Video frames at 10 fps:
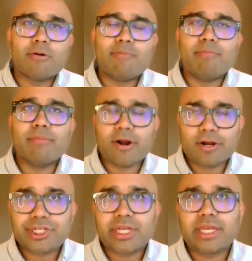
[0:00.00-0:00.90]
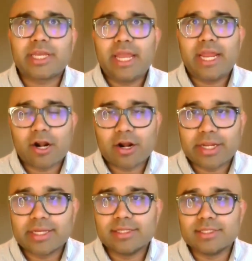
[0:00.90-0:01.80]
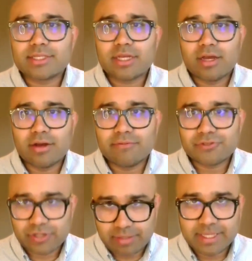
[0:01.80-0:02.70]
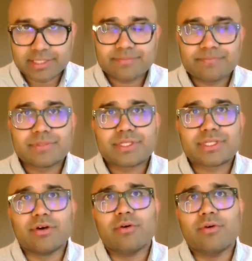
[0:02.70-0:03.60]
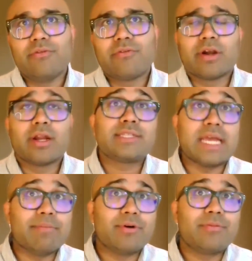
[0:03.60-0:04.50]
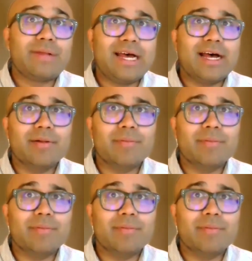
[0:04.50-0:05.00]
emerging areas of treatment. So, for example,